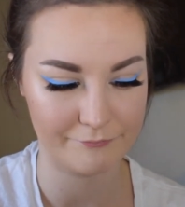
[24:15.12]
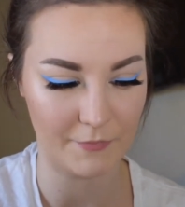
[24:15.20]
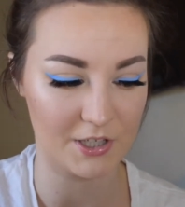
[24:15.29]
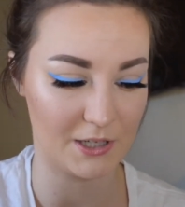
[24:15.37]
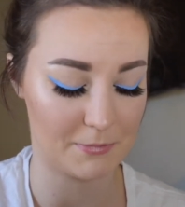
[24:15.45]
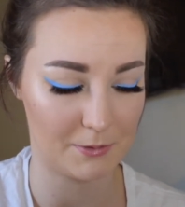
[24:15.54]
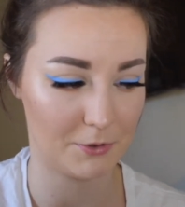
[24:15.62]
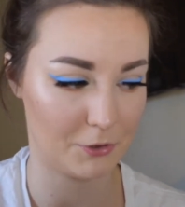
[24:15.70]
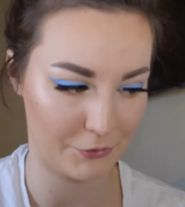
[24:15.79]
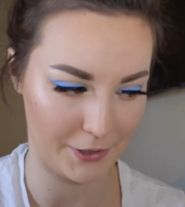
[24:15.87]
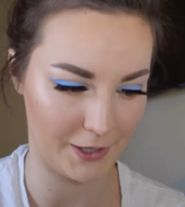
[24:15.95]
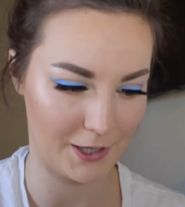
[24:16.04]
Some people
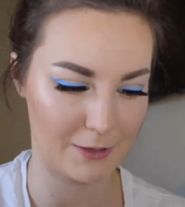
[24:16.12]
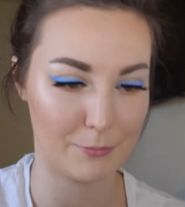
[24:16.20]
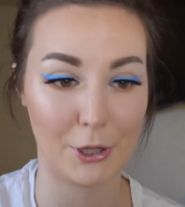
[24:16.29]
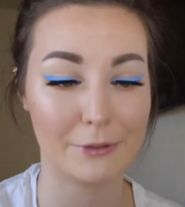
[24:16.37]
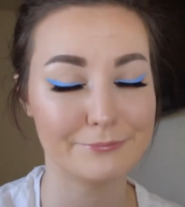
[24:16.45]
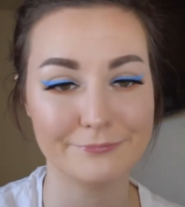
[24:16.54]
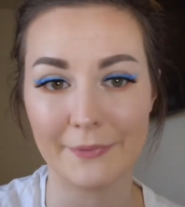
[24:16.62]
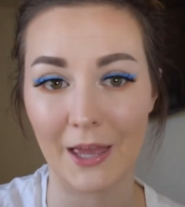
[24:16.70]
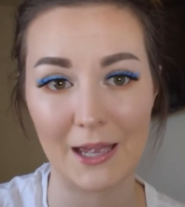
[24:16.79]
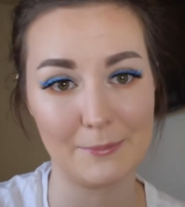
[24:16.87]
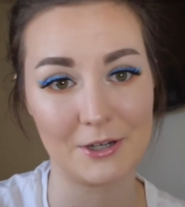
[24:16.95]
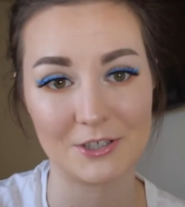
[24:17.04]
don't like it, but
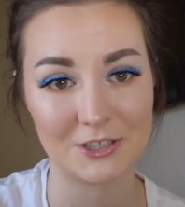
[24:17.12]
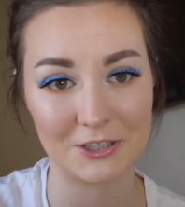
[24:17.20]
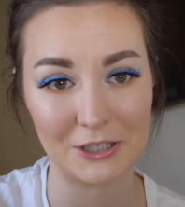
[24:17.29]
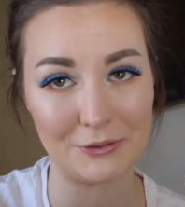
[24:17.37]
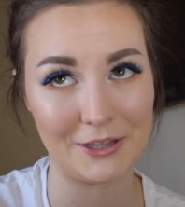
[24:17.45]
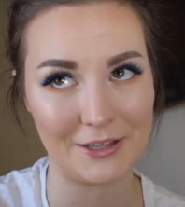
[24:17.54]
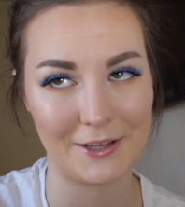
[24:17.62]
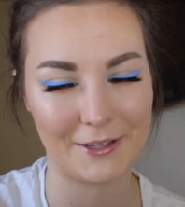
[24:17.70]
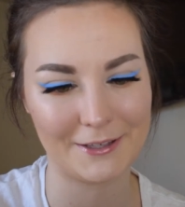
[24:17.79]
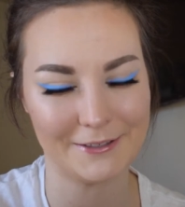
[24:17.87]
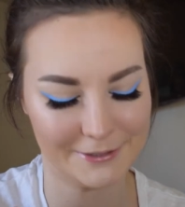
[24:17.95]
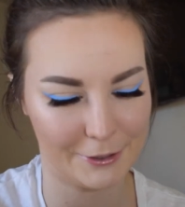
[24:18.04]
I personally really like
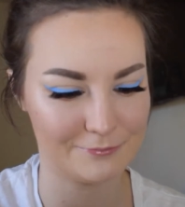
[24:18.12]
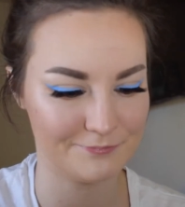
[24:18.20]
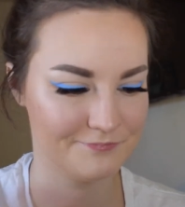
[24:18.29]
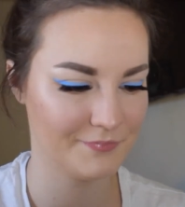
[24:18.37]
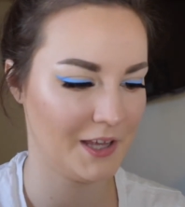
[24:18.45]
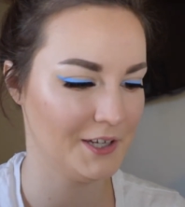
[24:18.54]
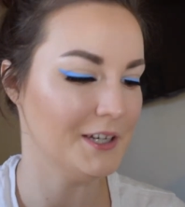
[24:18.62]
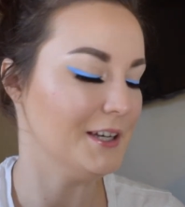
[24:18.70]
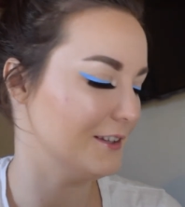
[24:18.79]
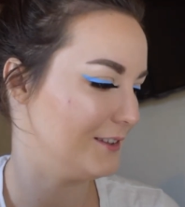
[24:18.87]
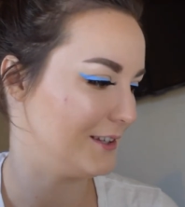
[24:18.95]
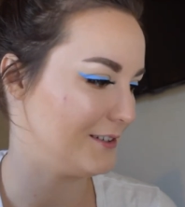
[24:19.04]
it, so
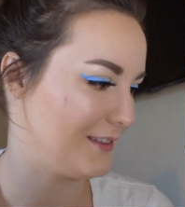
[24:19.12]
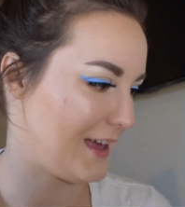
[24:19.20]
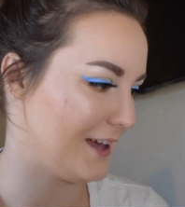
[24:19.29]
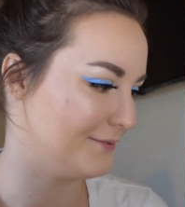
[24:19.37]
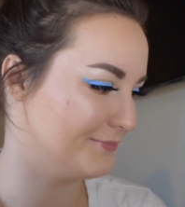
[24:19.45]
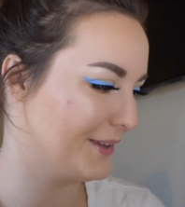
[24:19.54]
there's that.